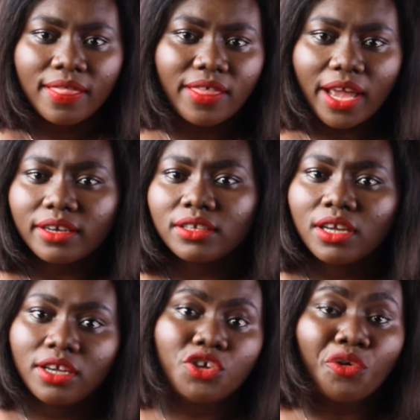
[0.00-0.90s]
then
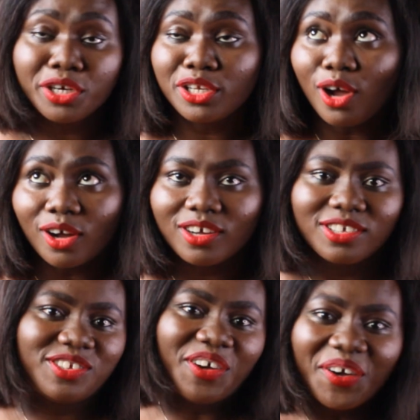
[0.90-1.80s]
you're in luck.
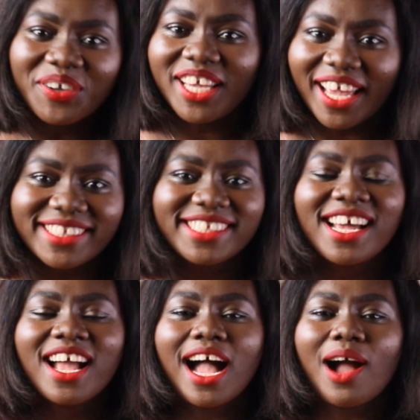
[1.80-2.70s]
So yes,
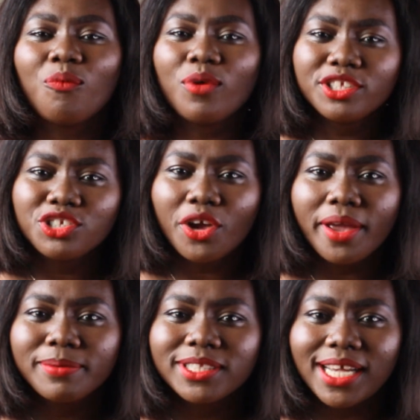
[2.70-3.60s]
once you're
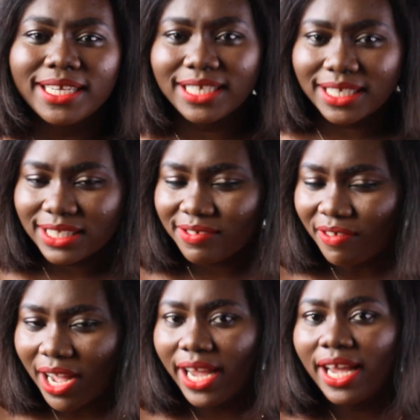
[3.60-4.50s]
able to
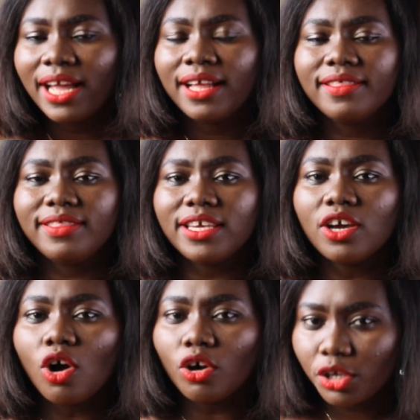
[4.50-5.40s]
identify
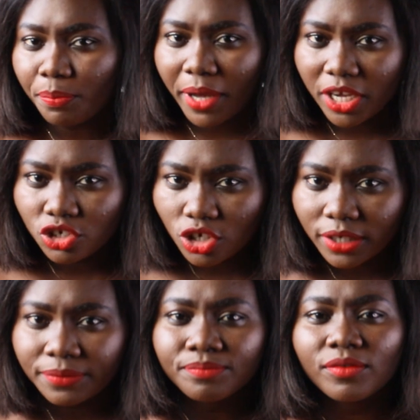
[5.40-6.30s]
the
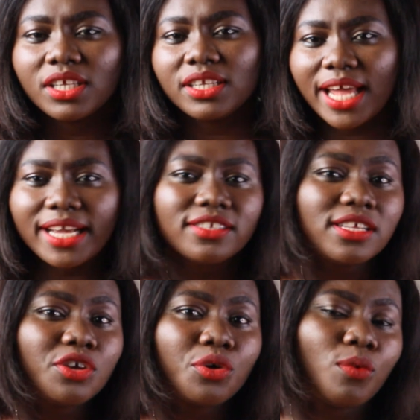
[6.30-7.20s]
occupation, the next
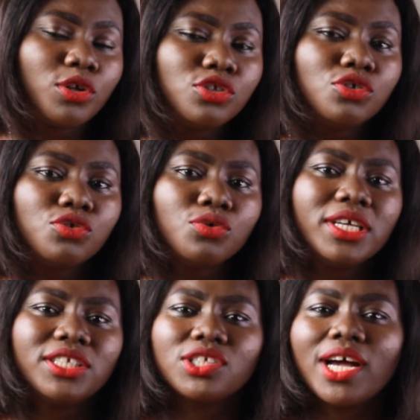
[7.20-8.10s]
thing you want to do
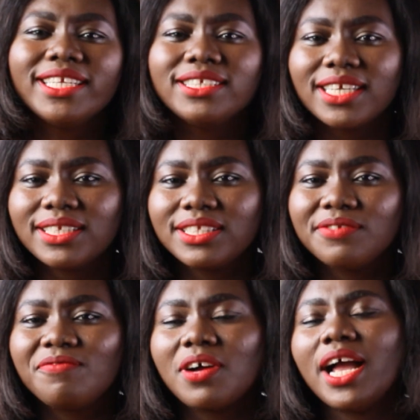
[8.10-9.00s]
is to
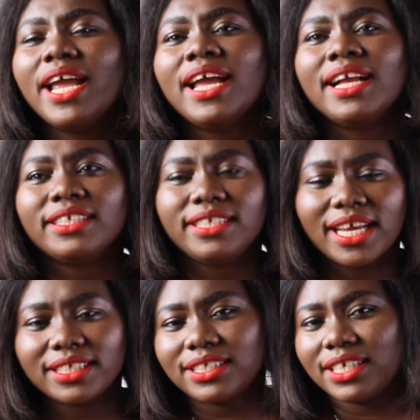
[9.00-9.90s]
identify the
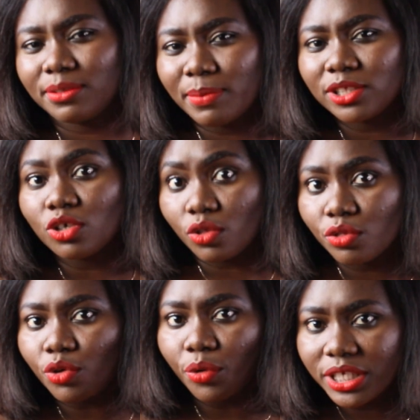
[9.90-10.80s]
assessment
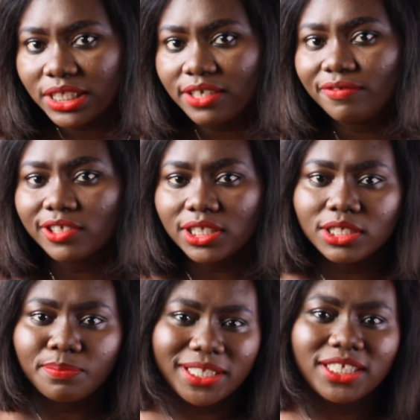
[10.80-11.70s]
authority for
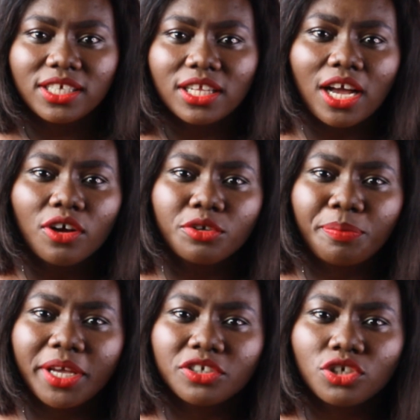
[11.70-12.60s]
this particular
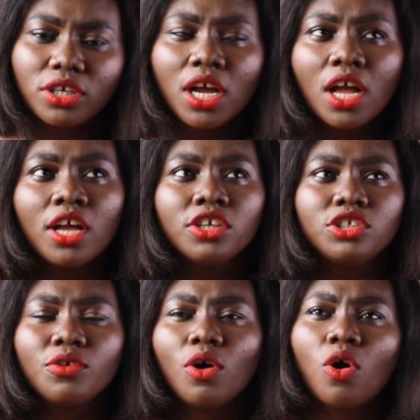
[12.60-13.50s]
occupation.
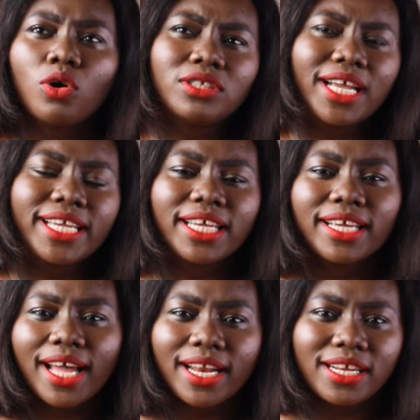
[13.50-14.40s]
So unlike
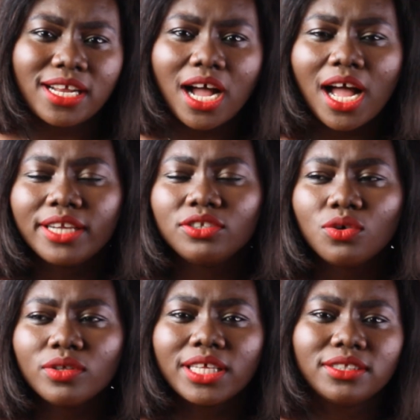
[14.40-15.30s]
in Canada, I
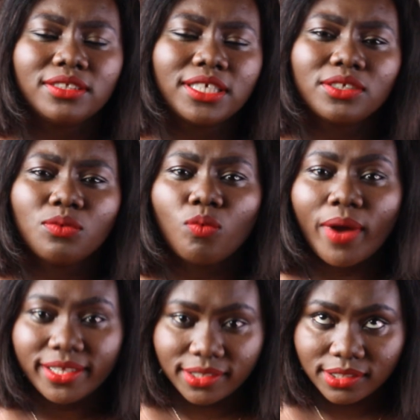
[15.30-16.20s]
know that there's a
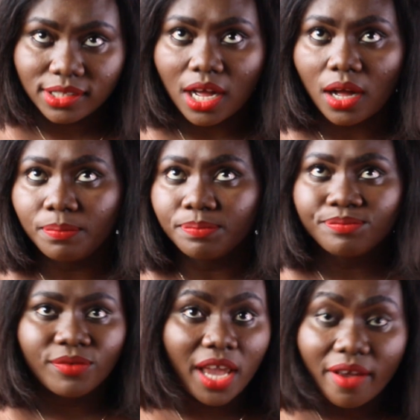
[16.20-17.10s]
WES
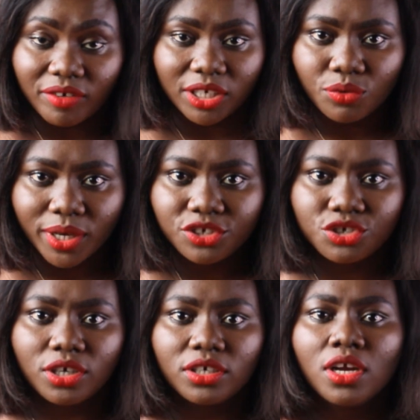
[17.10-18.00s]

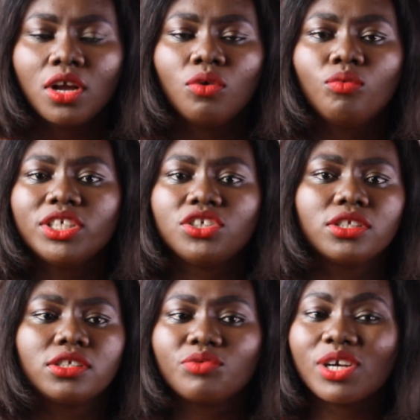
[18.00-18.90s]
evaluation, which
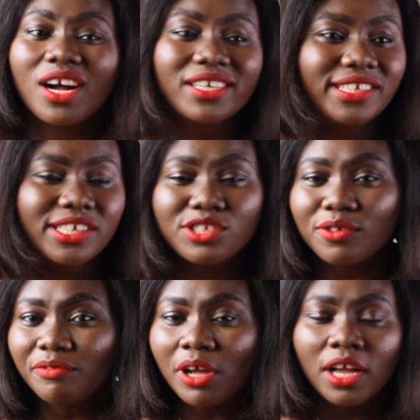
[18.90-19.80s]
is regardless
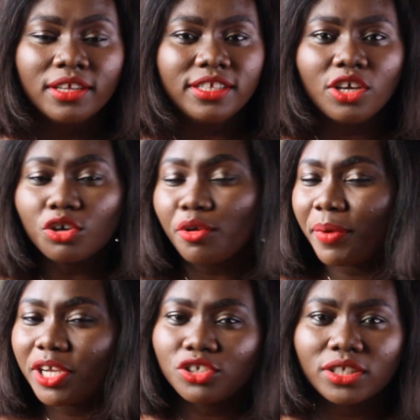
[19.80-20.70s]
of the
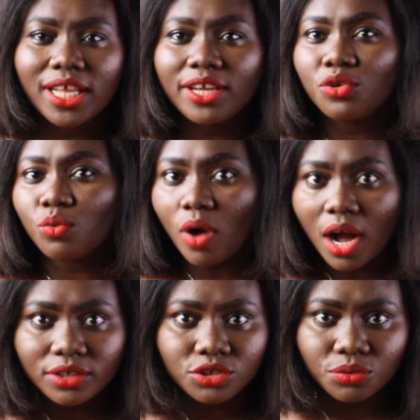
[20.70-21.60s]
occupation that you
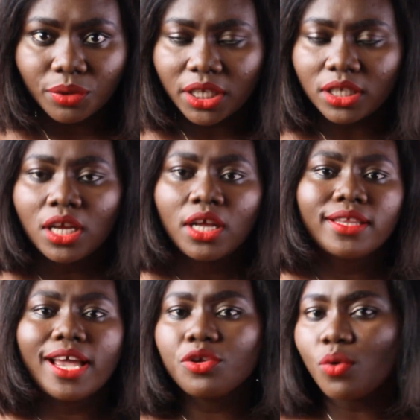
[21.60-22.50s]
are doing,
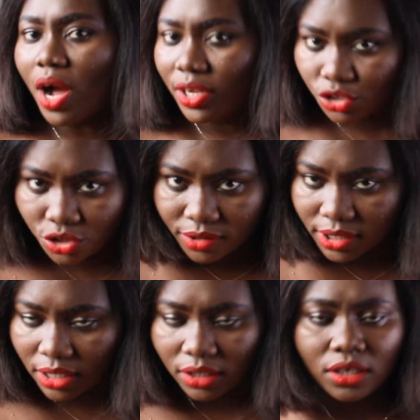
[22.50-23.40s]
that you are
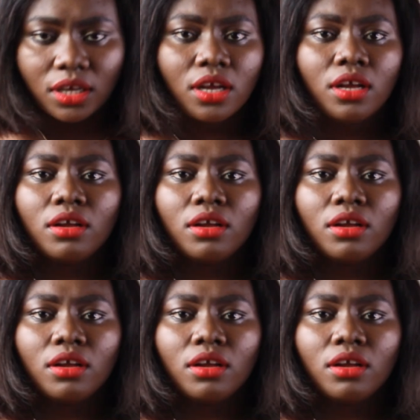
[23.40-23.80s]
choosing,